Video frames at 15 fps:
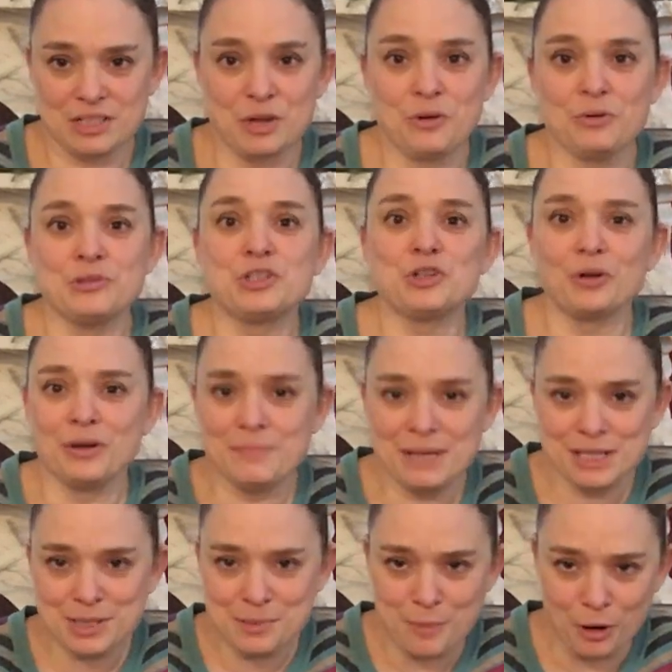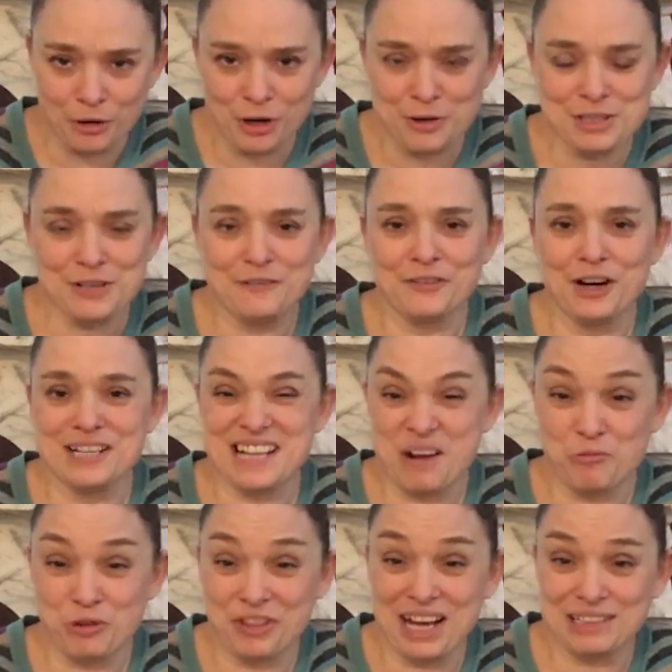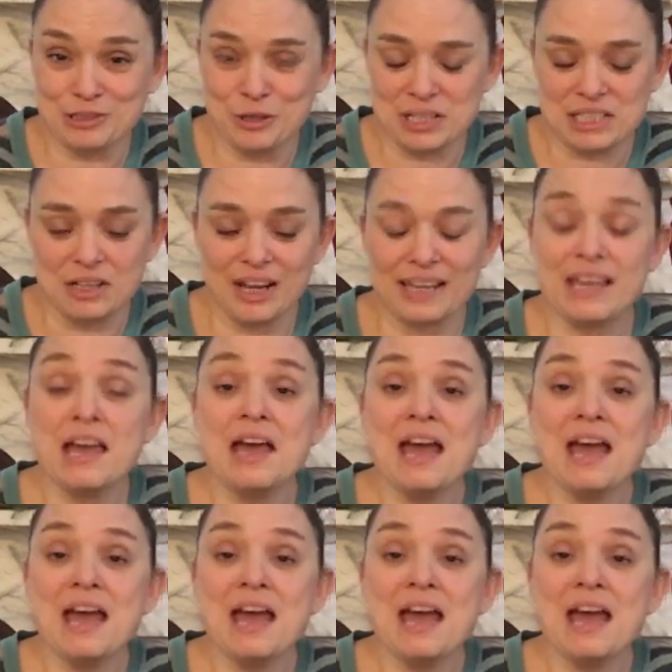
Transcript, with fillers: So join me tomorrow to find out what that looks like